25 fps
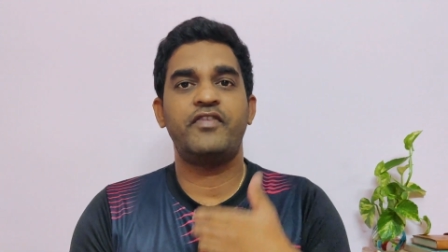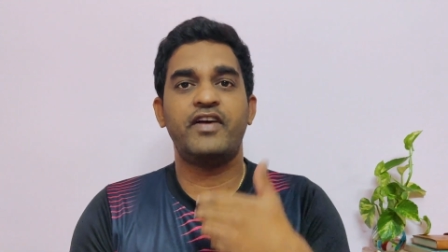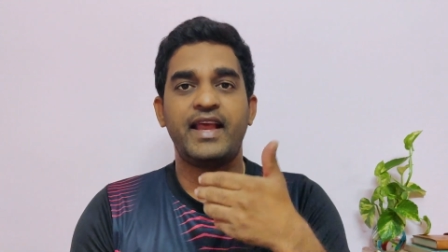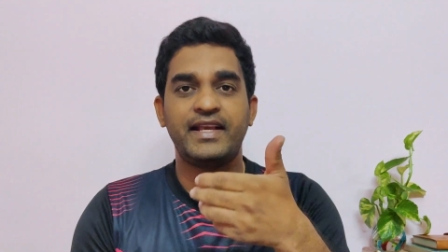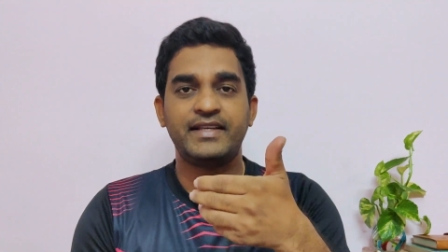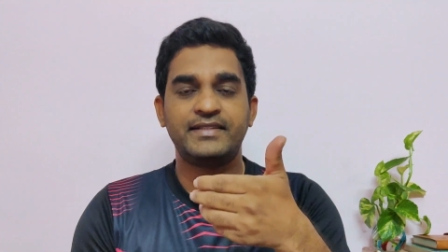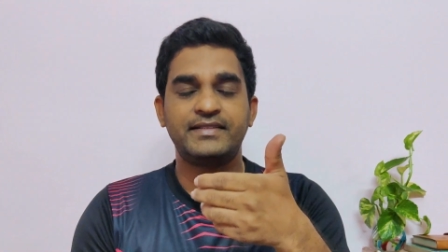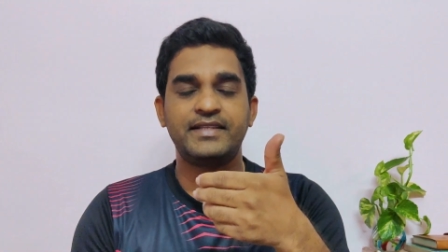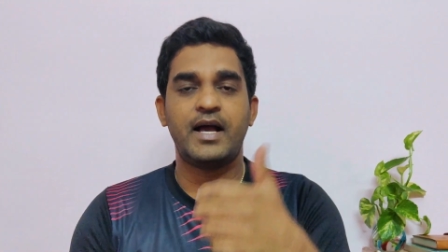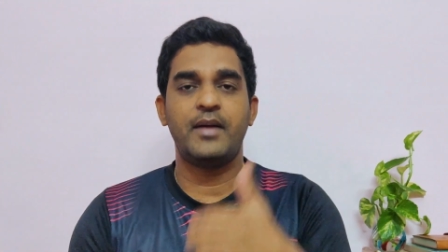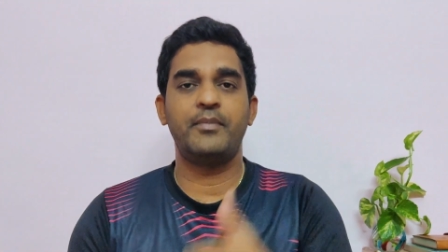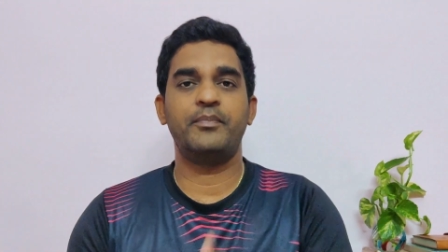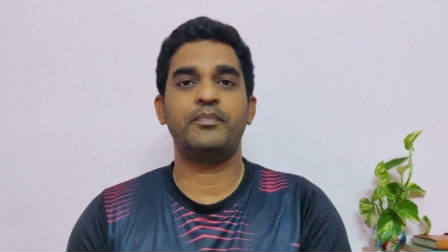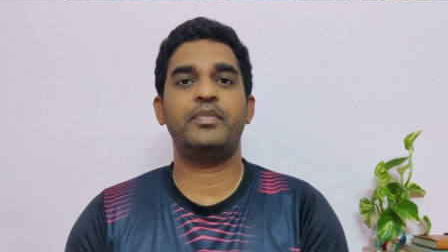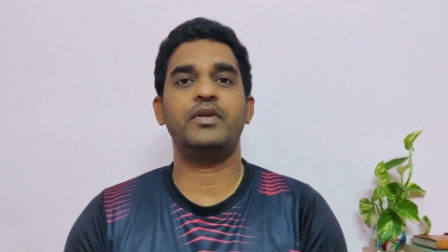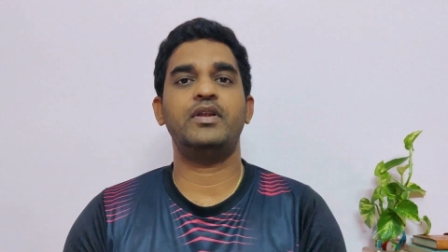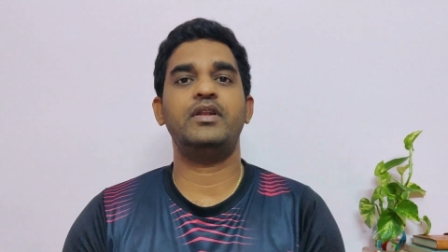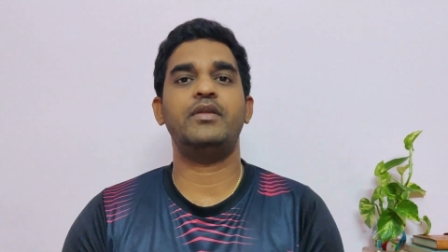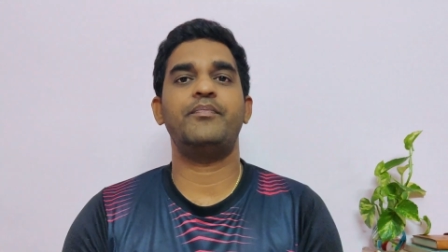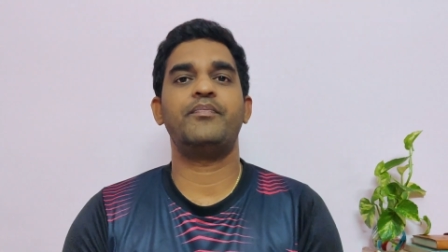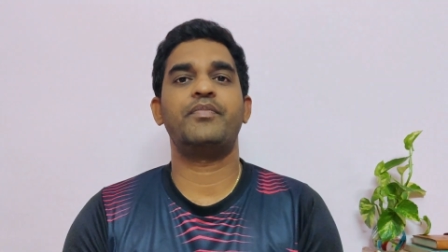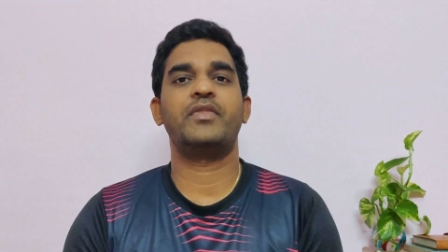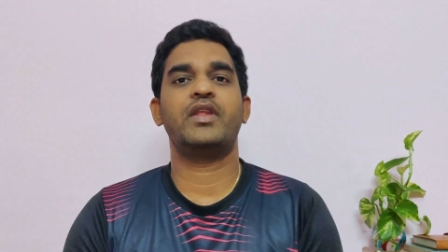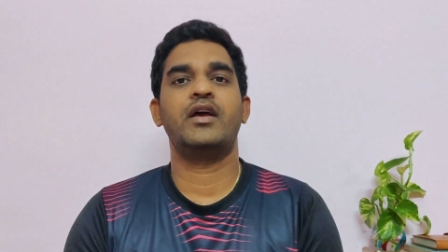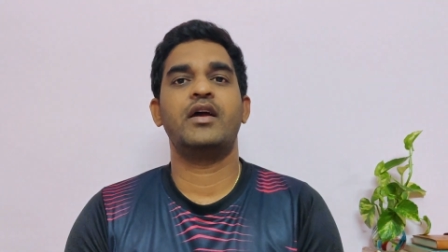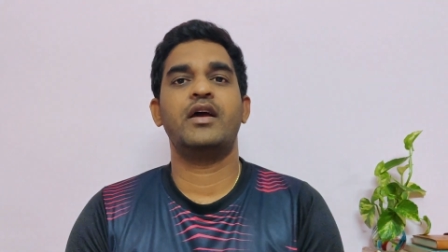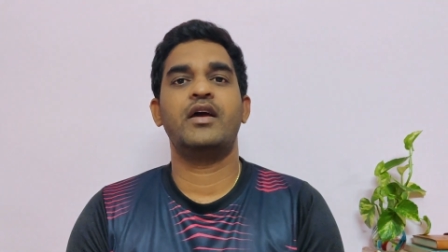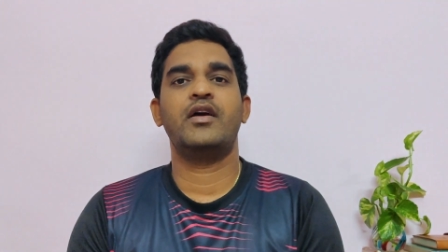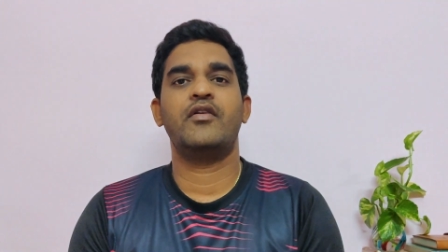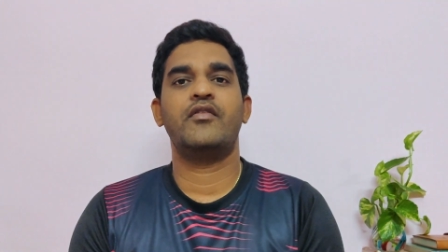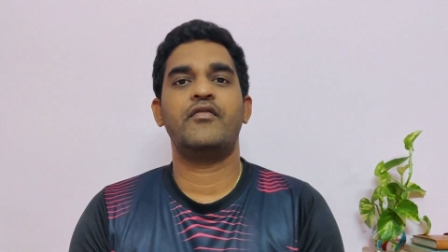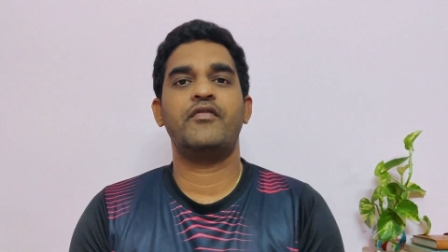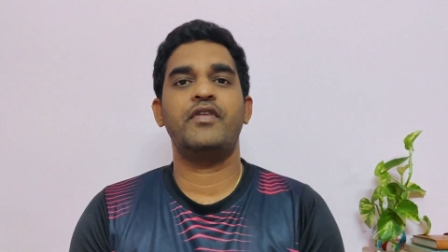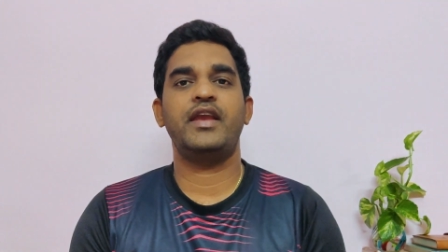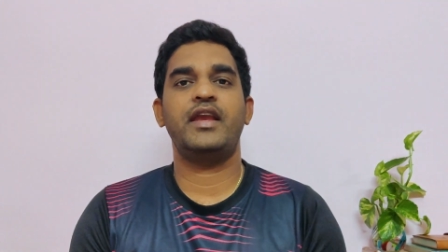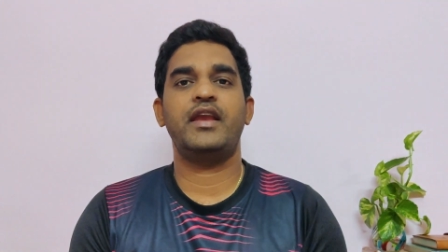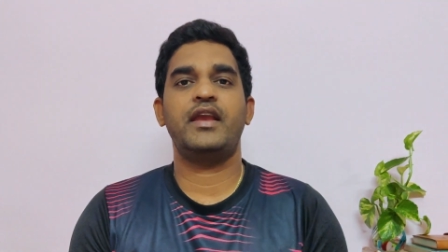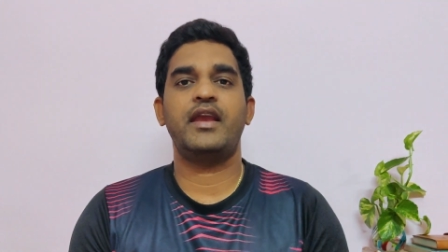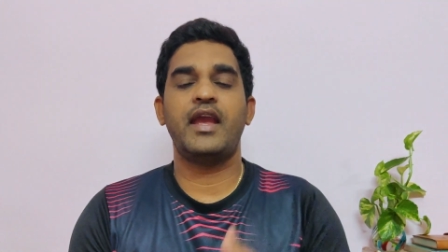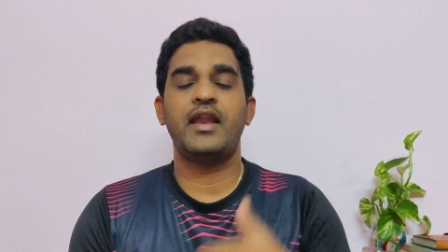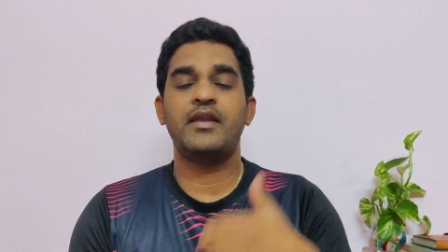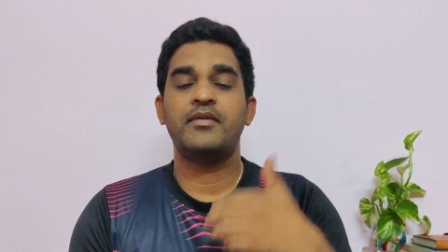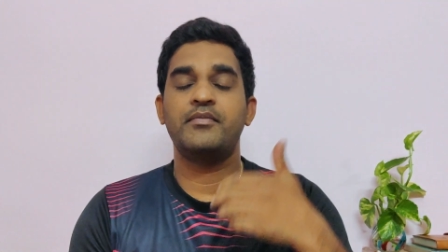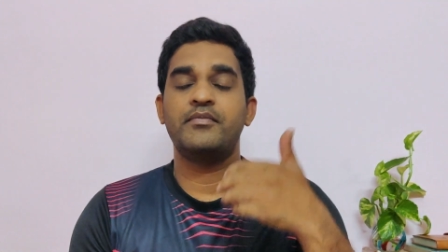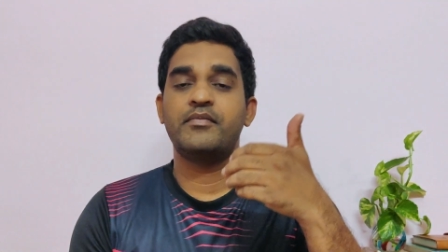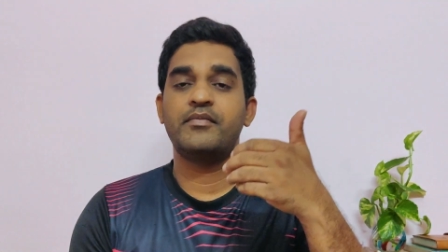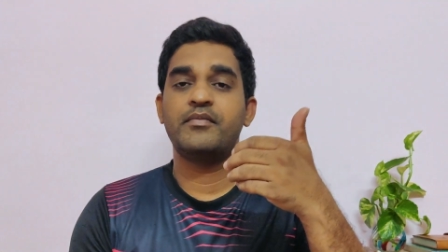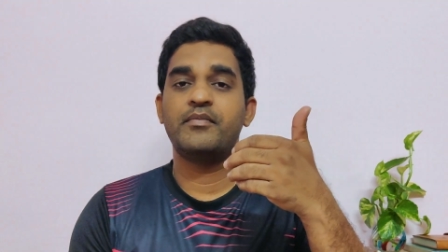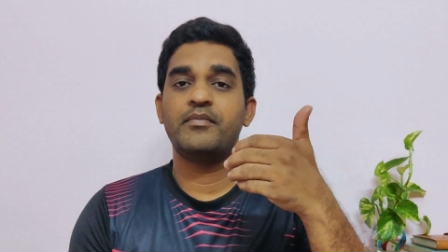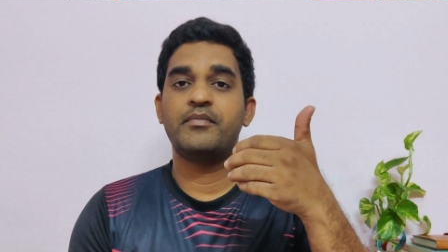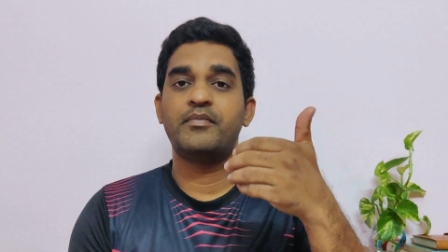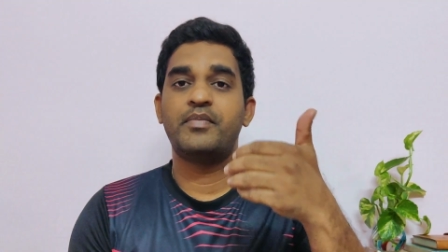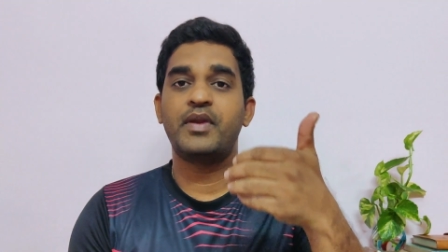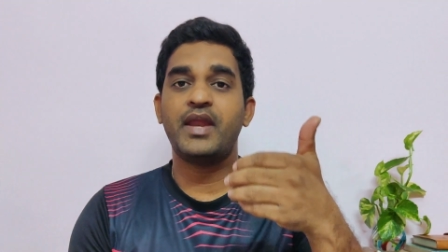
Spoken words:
For example, we can